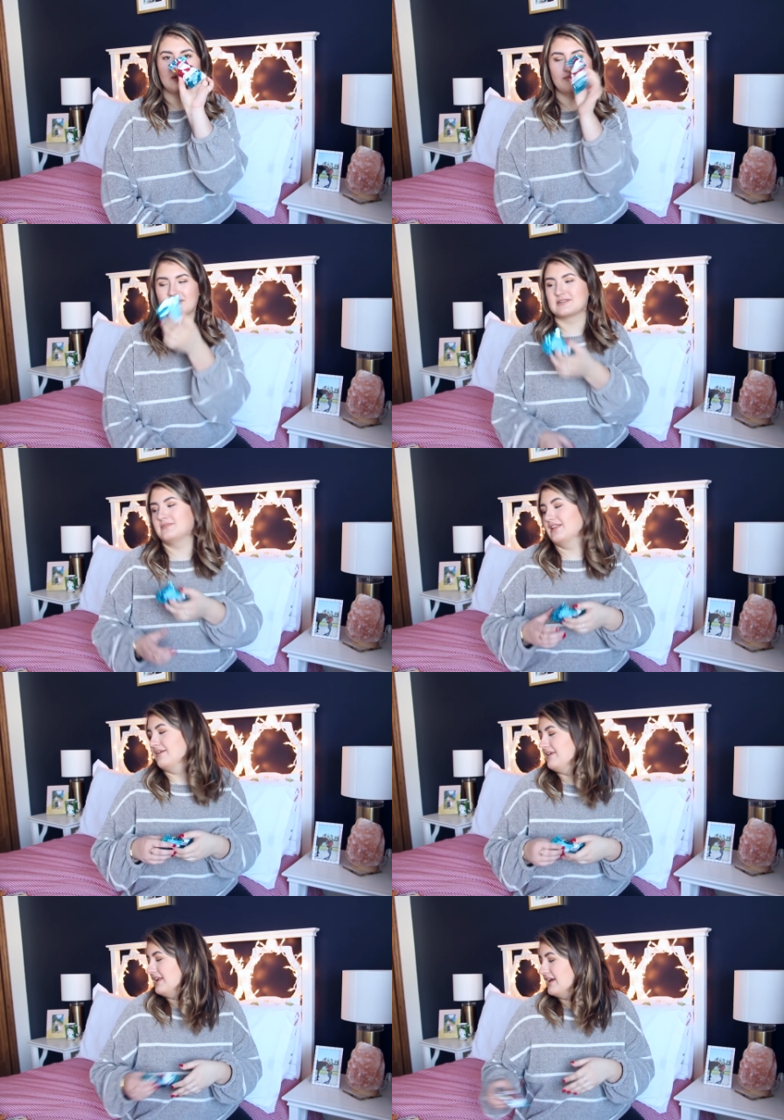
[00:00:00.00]
with like
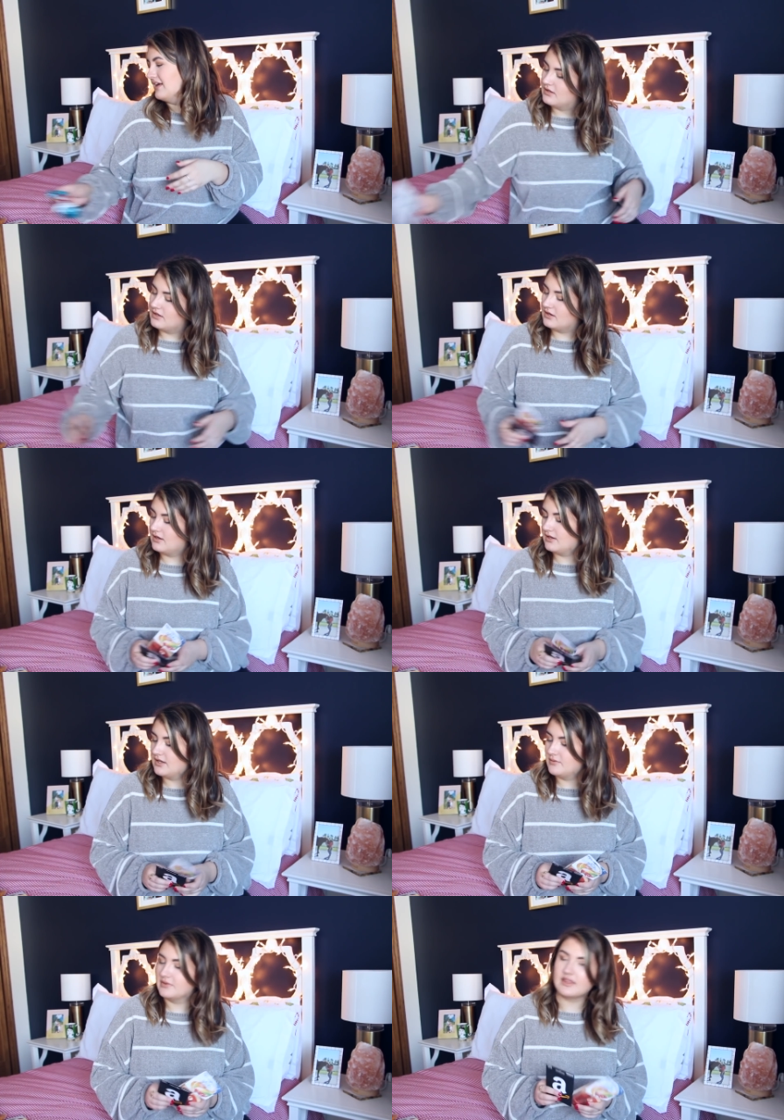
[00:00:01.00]
marshmallow in it.
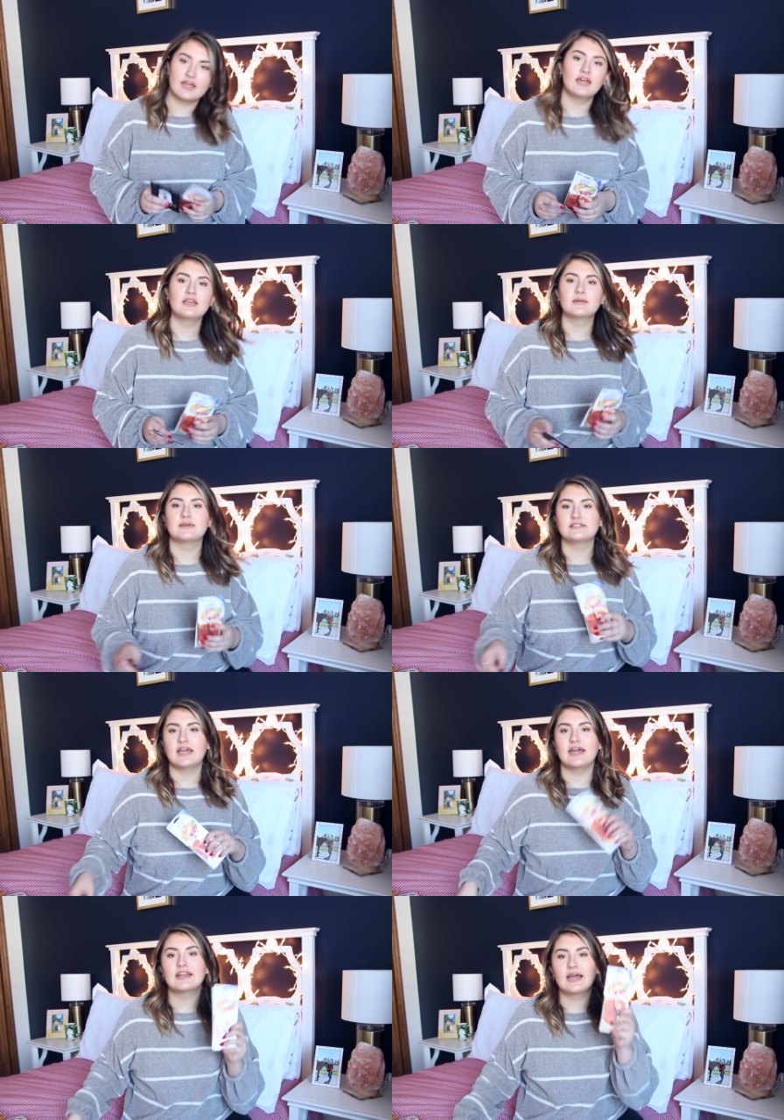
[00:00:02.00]
Um, then my
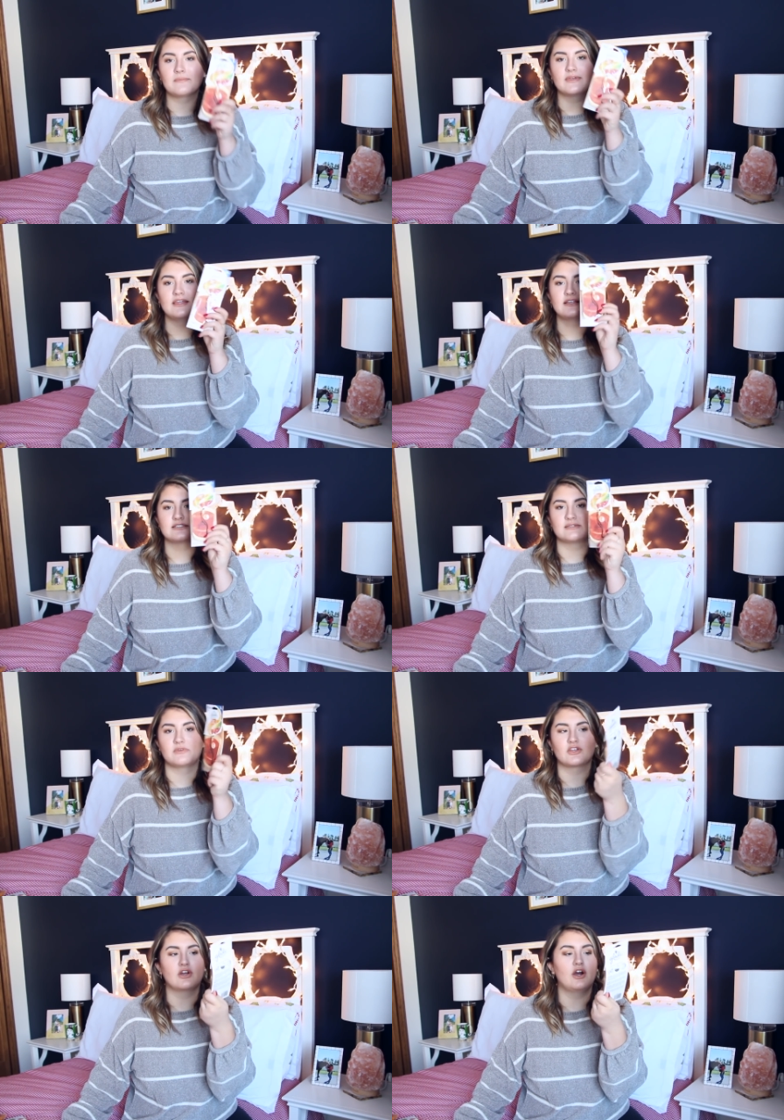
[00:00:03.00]
dad got me some
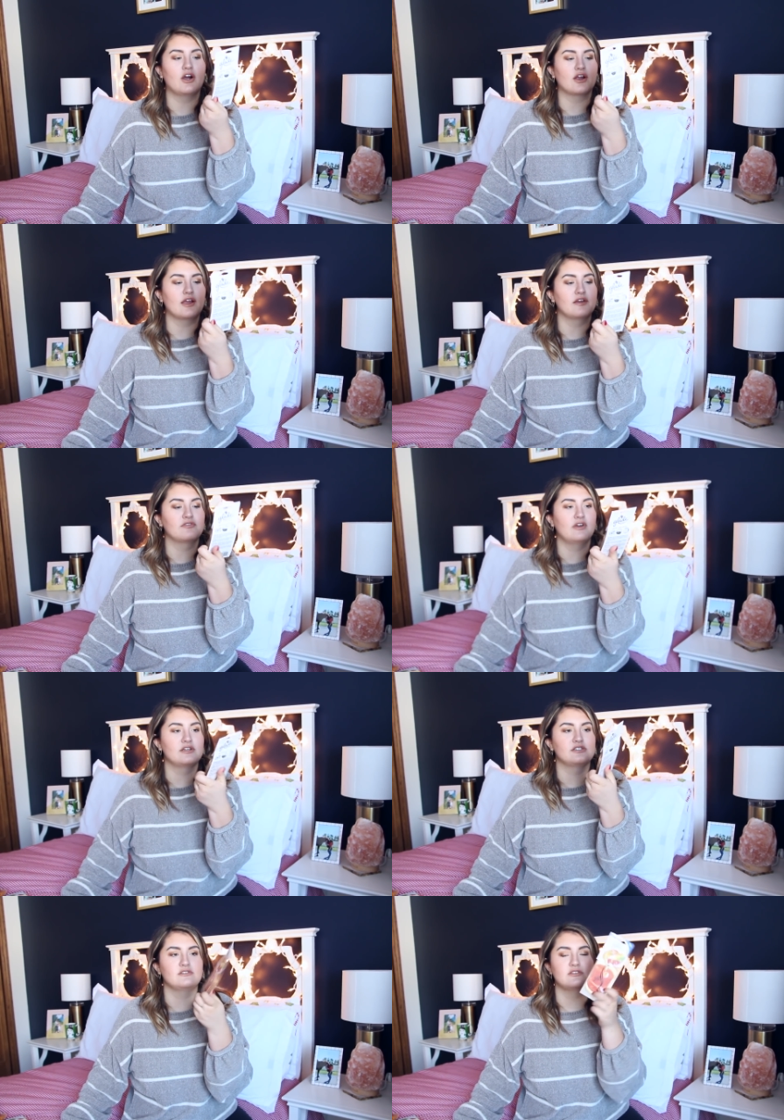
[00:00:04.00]
like car air
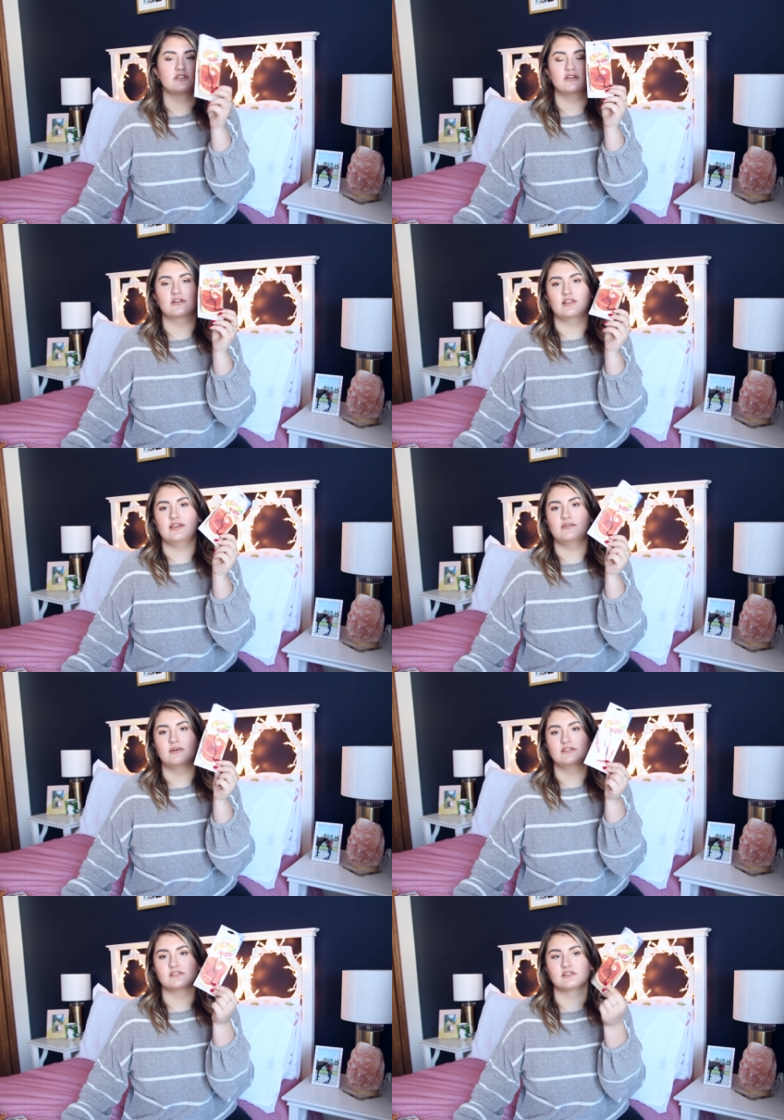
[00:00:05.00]
fresheners the Glade
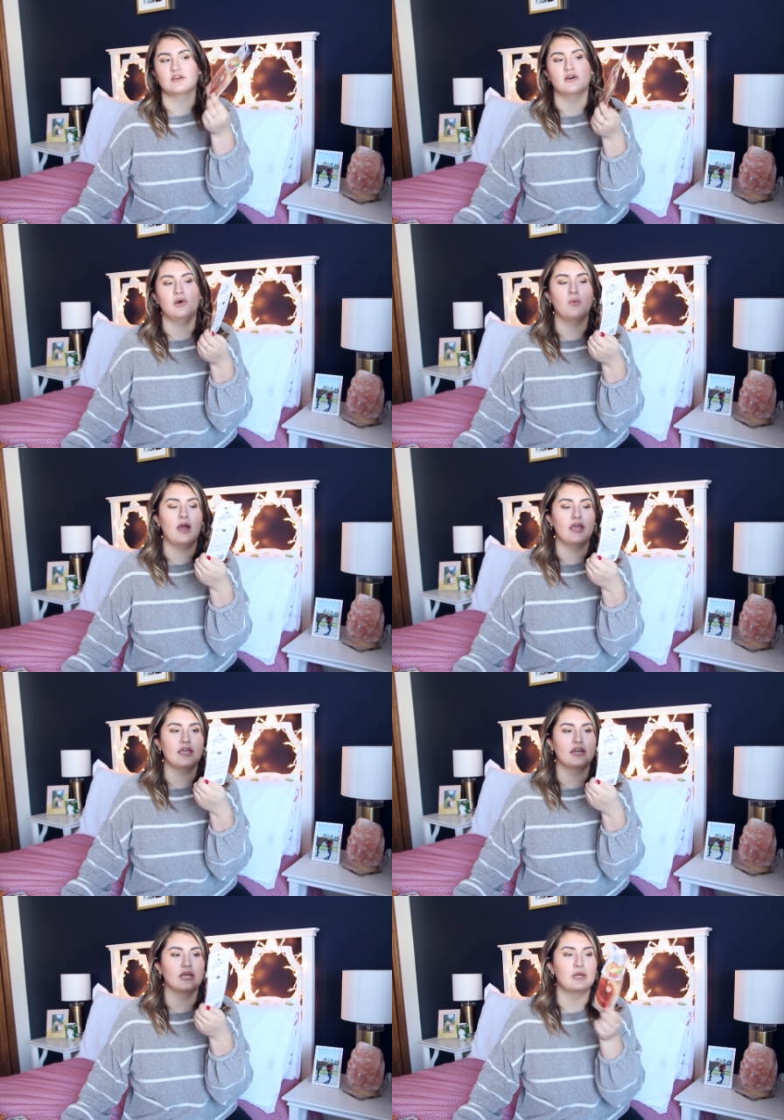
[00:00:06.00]
ones and the
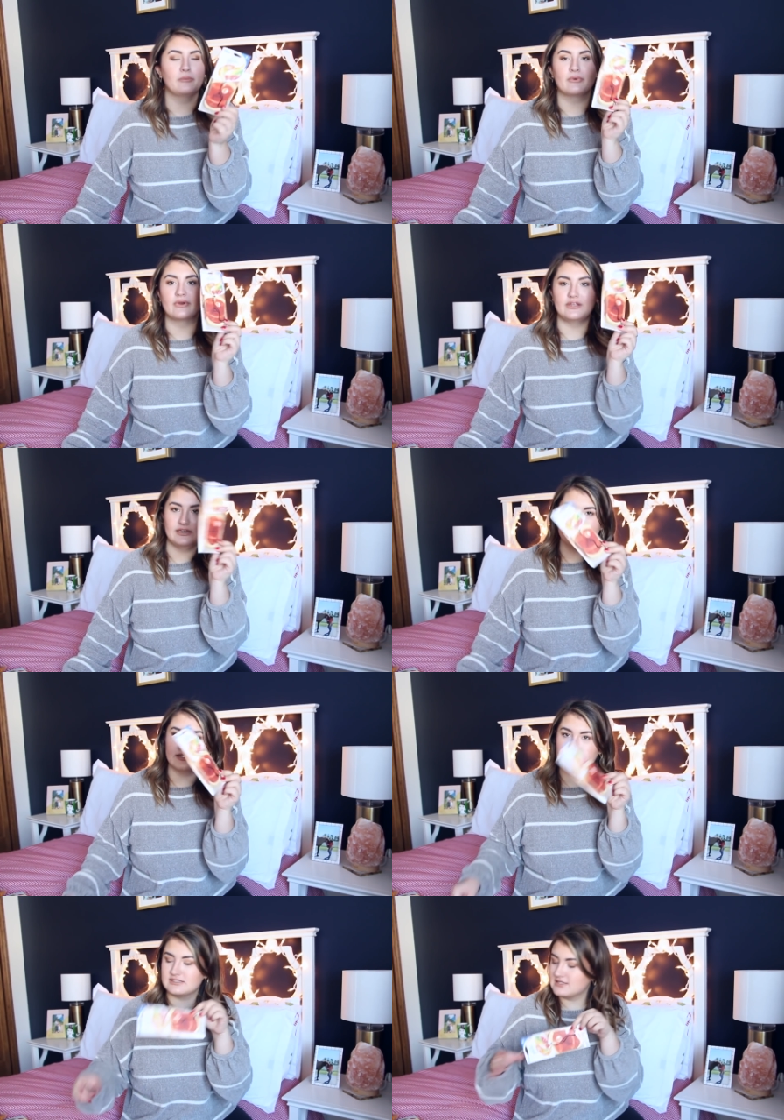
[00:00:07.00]
Hawaiian
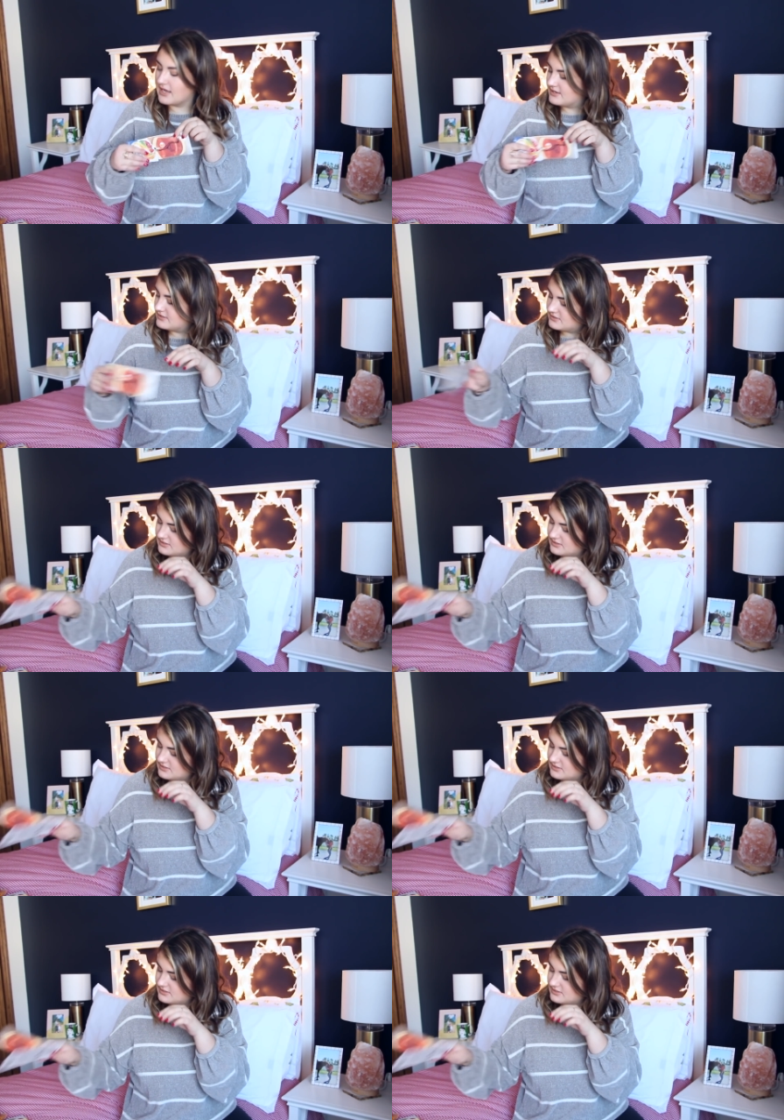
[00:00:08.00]
Breeze scent.